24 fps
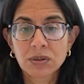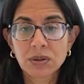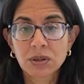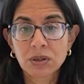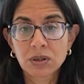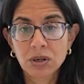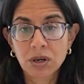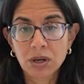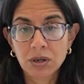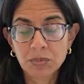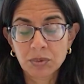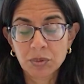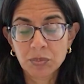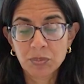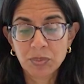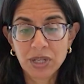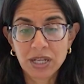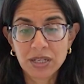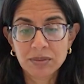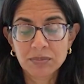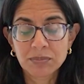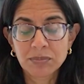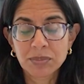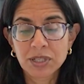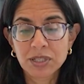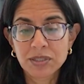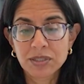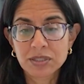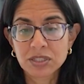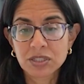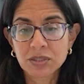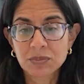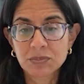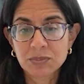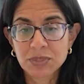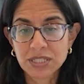or carboplatin plus
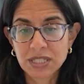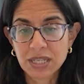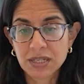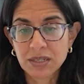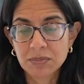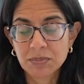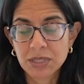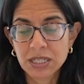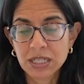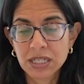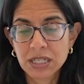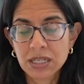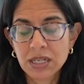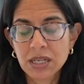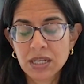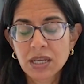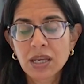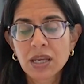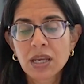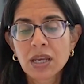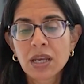gemcitabine.